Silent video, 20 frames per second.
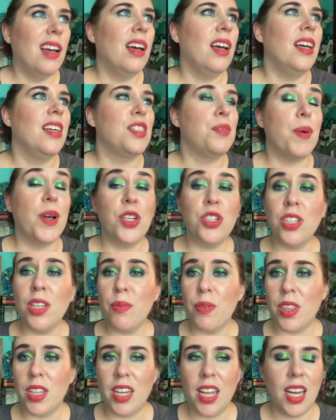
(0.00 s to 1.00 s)
especially
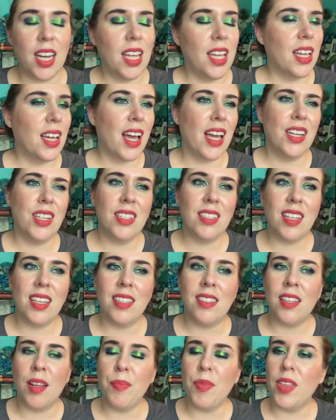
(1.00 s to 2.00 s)
with knitting,
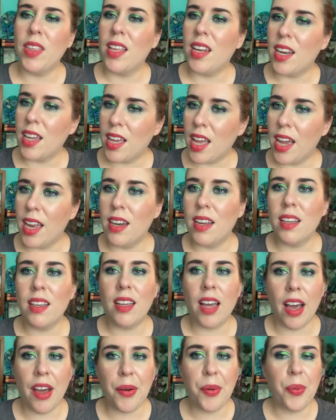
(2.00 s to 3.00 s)
it's something that I kind of
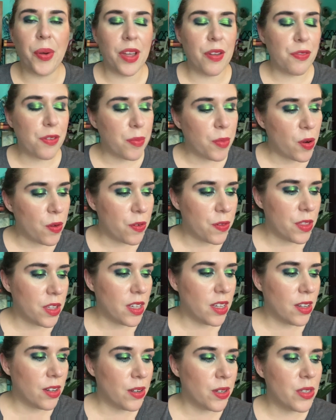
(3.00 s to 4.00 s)
got away from over the
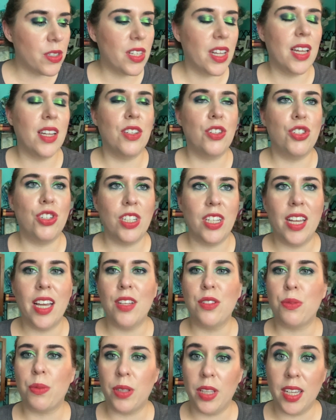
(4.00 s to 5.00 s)
years, and she
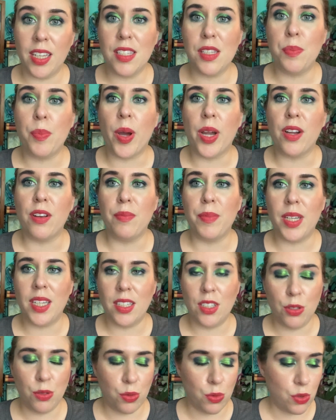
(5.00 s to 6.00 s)
has really inspired me
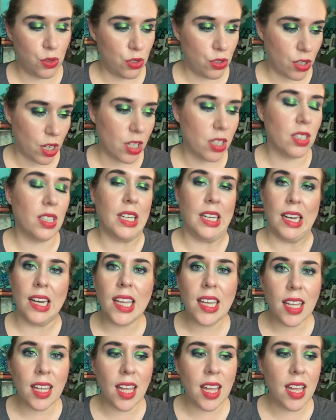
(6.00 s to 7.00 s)
to start
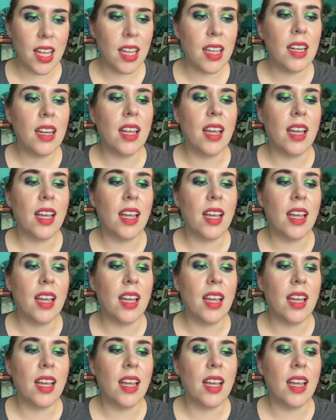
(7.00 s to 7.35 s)
knitting again,